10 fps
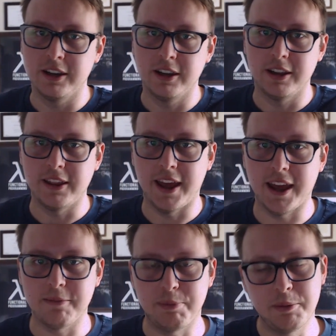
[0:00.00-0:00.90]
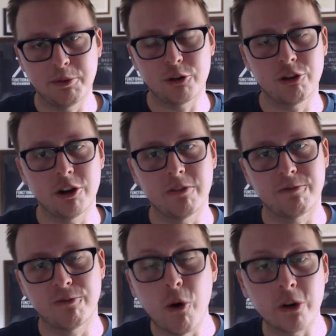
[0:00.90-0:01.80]
that people are trying to
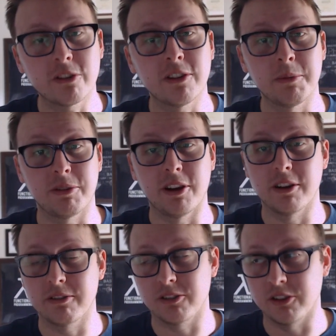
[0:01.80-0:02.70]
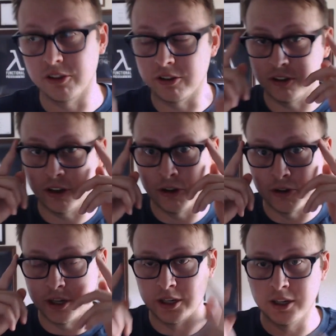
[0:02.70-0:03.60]
force themselves to learn
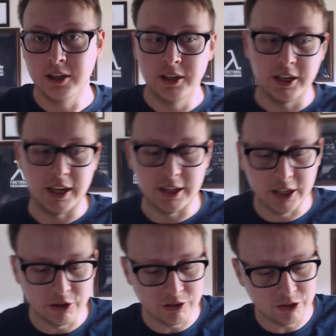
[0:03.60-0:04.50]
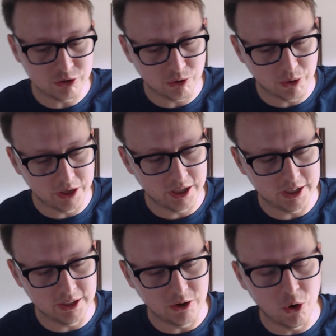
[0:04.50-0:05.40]
coding and they don't enjoy
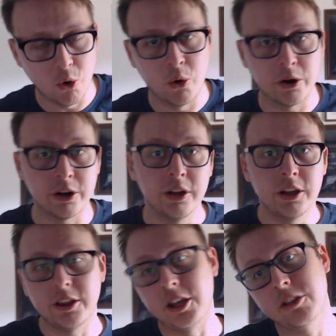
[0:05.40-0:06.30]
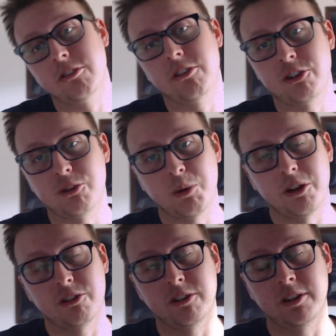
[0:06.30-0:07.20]
it. Or the other
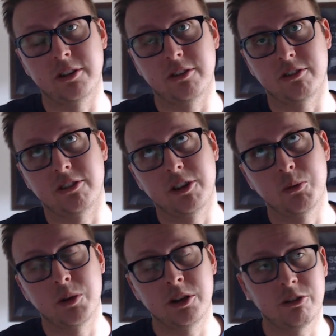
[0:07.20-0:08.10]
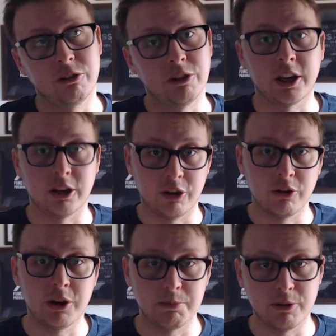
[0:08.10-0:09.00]
situation is they went to like a
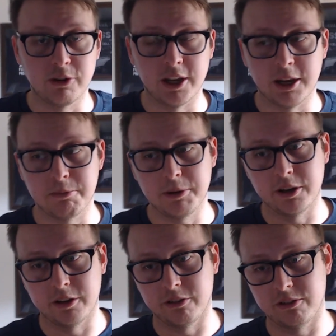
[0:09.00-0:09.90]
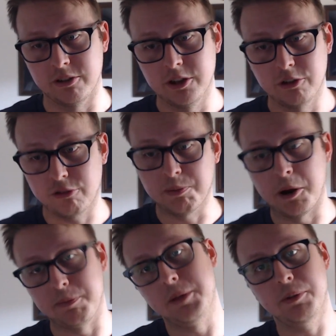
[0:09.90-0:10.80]
coding boot camp because they're
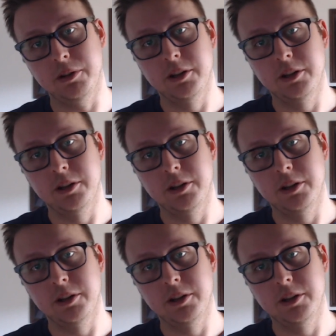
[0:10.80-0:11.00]
smart people